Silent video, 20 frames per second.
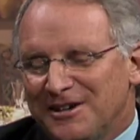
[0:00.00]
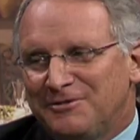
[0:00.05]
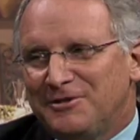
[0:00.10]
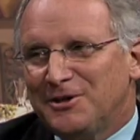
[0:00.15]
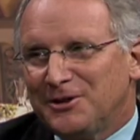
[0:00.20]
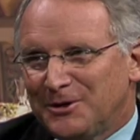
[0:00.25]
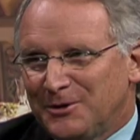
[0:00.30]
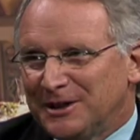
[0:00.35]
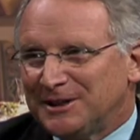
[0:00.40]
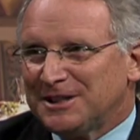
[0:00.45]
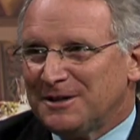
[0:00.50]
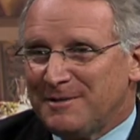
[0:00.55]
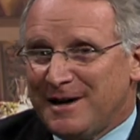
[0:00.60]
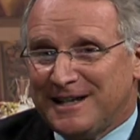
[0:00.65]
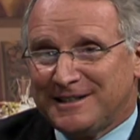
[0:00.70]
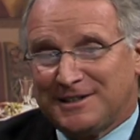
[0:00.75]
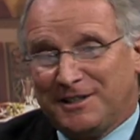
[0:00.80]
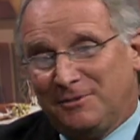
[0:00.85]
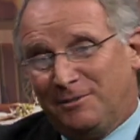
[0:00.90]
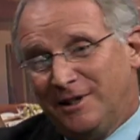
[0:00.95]
a fair question I'm
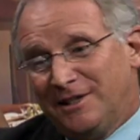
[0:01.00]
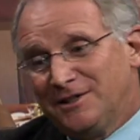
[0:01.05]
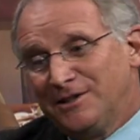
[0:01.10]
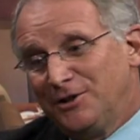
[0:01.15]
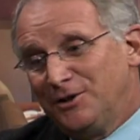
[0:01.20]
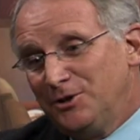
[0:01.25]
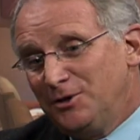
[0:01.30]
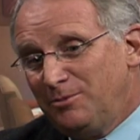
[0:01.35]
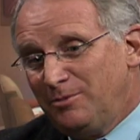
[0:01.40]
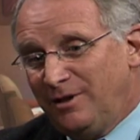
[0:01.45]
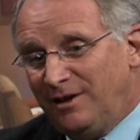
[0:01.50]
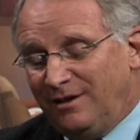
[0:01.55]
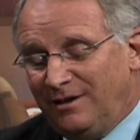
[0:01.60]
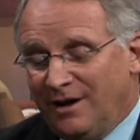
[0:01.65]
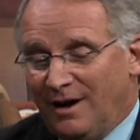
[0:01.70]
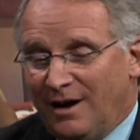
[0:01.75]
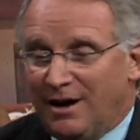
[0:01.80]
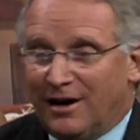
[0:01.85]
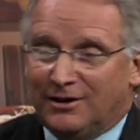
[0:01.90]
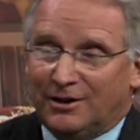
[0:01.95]
asking, because it could be
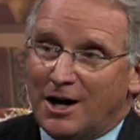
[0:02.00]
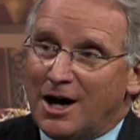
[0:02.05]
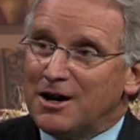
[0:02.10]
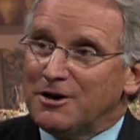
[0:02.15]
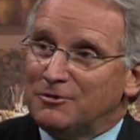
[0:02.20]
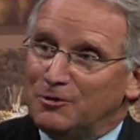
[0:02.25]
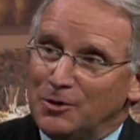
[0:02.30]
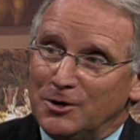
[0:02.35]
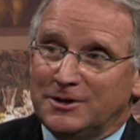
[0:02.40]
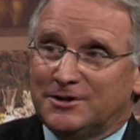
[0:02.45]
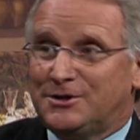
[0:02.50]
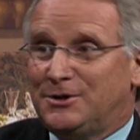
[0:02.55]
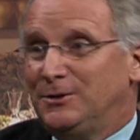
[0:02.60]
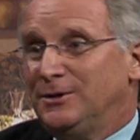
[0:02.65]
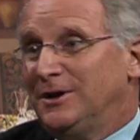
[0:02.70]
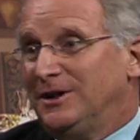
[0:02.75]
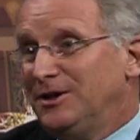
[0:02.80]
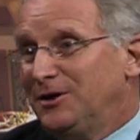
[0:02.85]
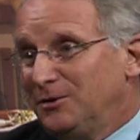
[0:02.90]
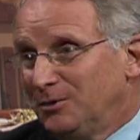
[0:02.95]
a lot of work to
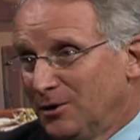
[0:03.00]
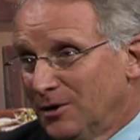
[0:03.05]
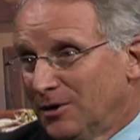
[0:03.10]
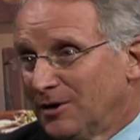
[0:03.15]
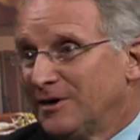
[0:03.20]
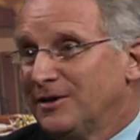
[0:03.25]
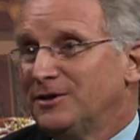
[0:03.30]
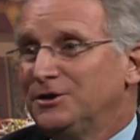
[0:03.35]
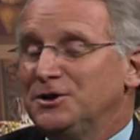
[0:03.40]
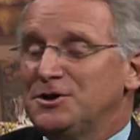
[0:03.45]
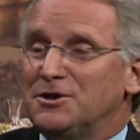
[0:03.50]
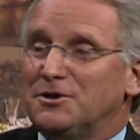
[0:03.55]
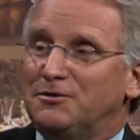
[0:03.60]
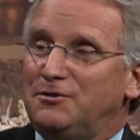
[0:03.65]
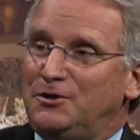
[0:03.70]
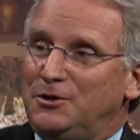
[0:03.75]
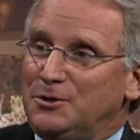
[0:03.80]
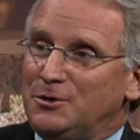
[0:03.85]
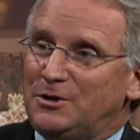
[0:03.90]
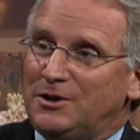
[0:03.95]
a little work, or just a
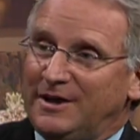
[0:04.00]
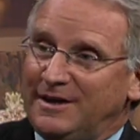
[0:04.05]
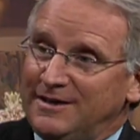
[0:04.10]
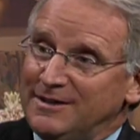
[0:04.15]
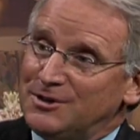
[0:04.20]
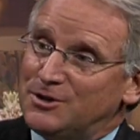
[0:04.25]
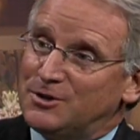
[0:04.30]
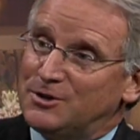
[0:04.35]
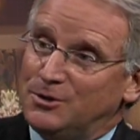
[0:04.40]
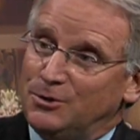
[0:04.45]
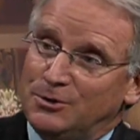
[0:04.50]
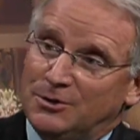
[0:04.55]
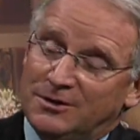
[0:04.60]
few things to a